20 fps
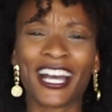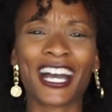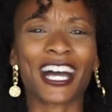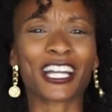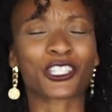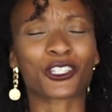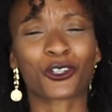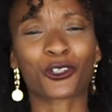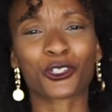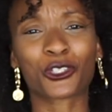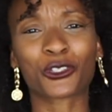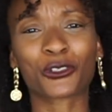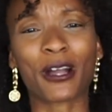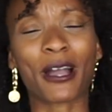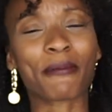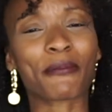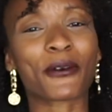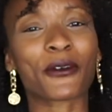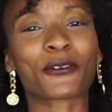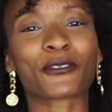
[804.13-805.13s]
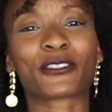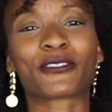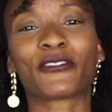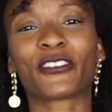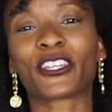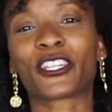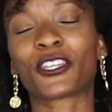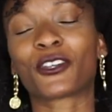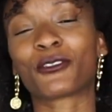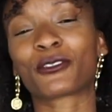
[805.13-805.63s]
I told you I post
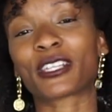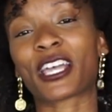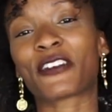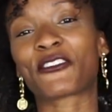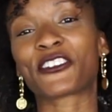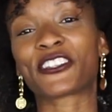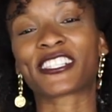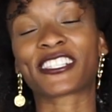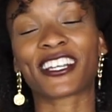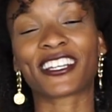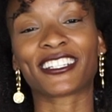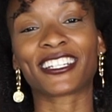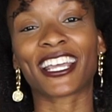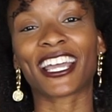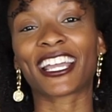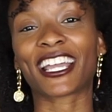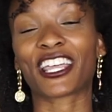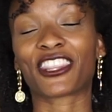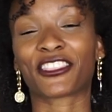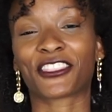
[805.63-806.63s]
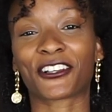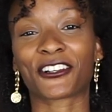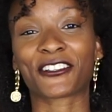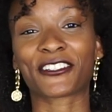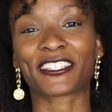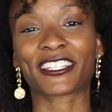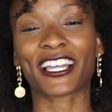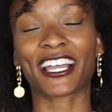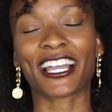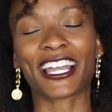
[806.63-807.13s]
videos every Sunday and
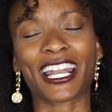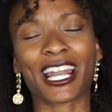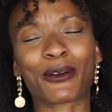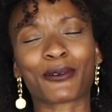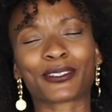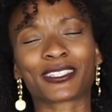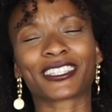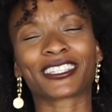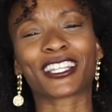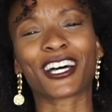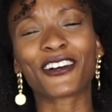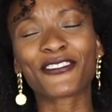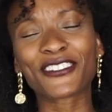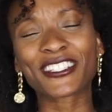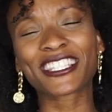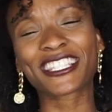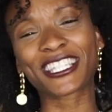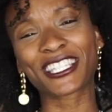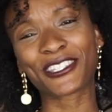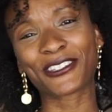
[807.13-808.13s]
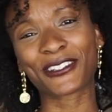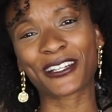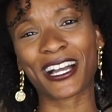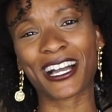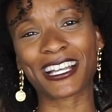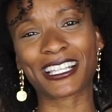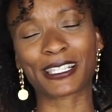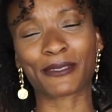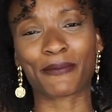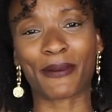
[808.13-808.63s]
Thursday, and I would love to see you
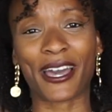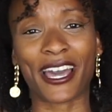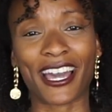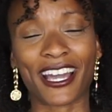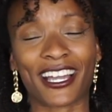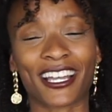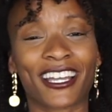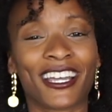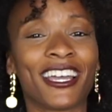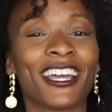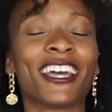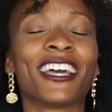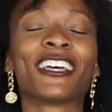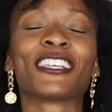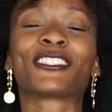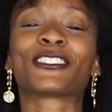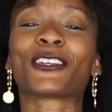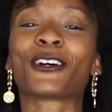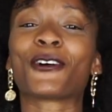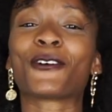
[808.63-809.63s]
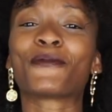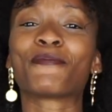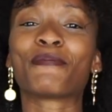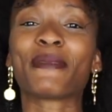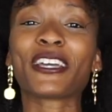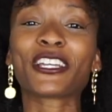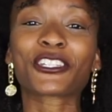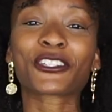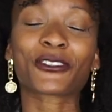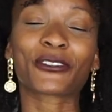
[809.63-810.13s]
guys back. So
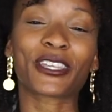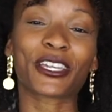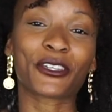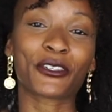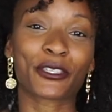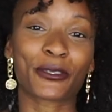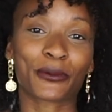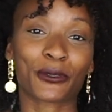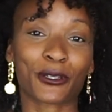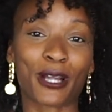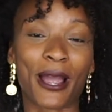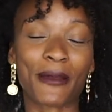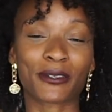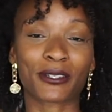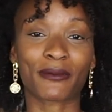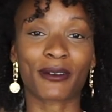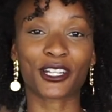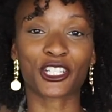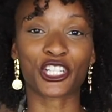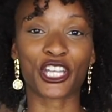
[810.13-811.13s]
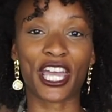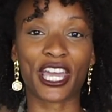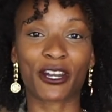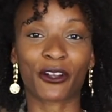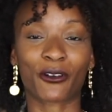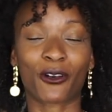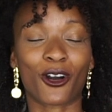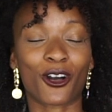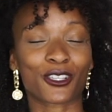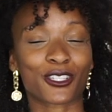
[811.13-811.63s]
make sure that you subscribe to my
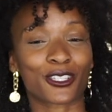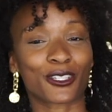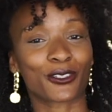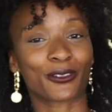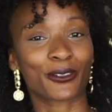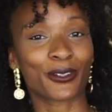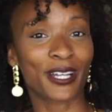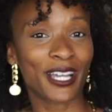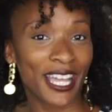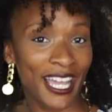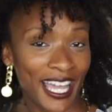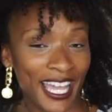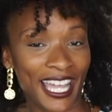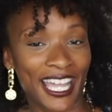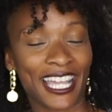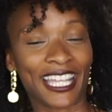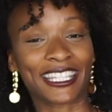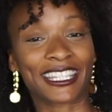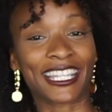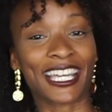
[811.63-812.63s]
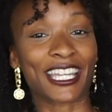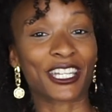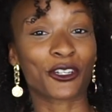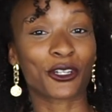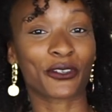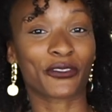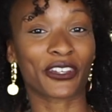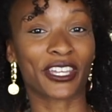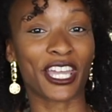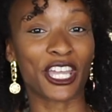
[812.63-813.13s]
channel. Also, hit that
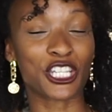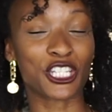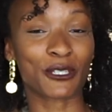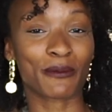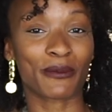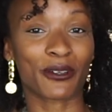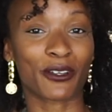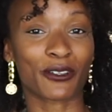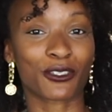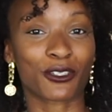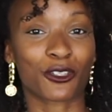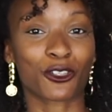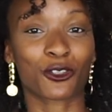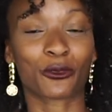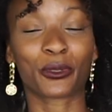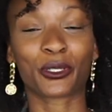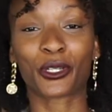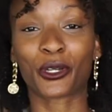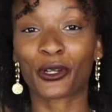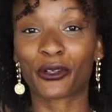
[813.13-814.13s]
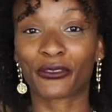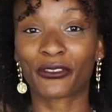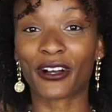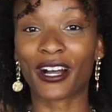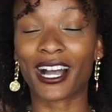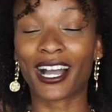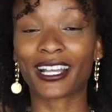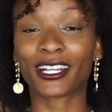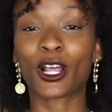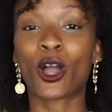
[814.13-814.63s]
notification bell so you'll be
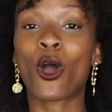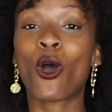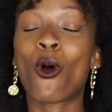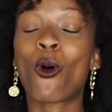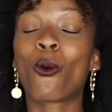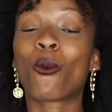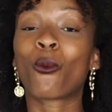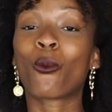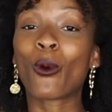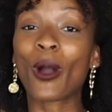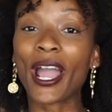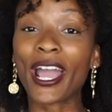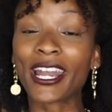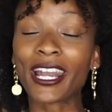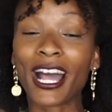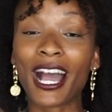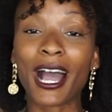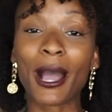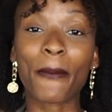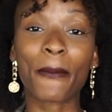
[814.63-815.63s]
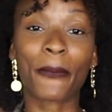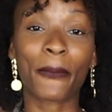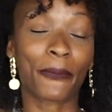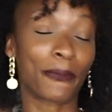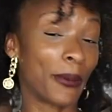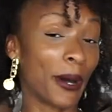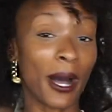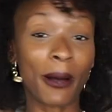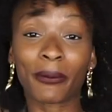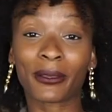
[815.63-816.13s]
notified when I
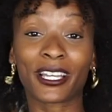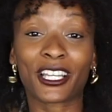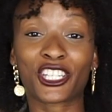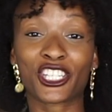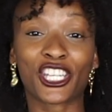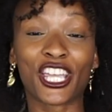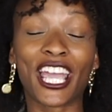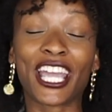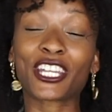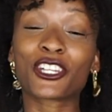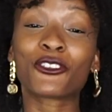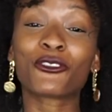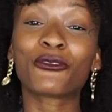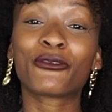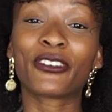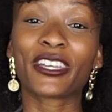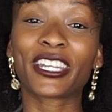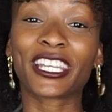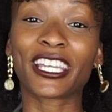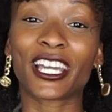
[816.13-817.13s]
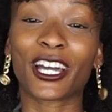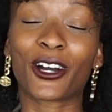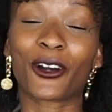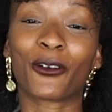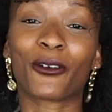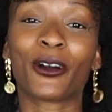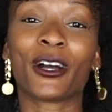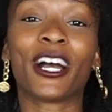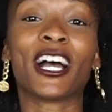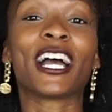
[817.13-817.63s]
publish a new
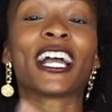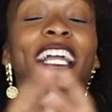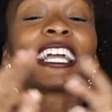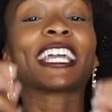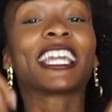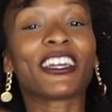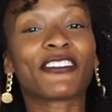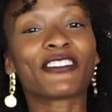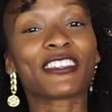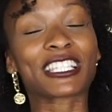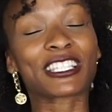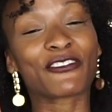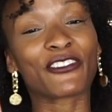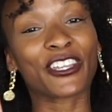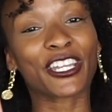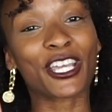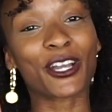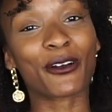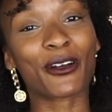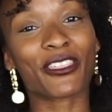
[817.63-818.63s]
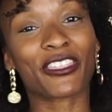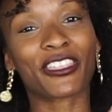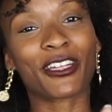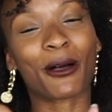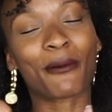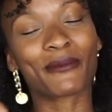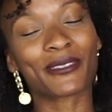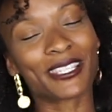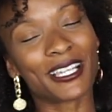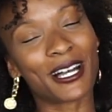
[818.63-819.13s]
video. Give this video a
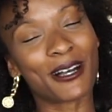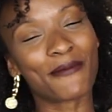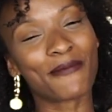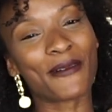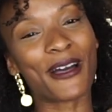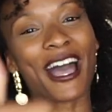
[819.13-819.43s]
thumbs up.